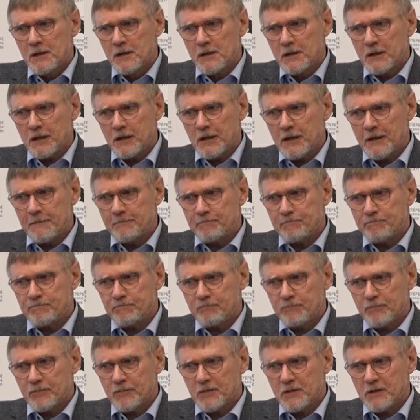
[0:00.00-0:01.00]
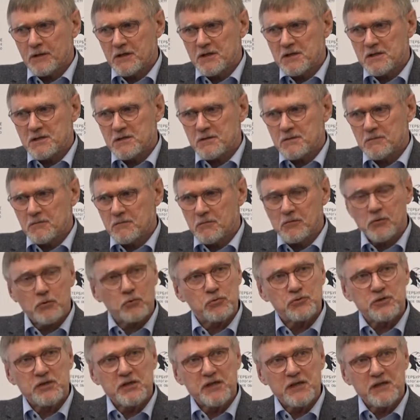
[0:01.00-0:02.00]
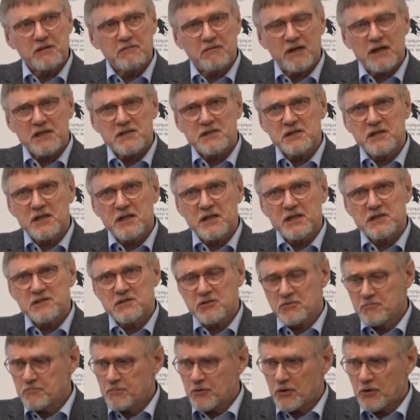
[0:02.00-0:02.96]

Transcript: um, these routine vaccination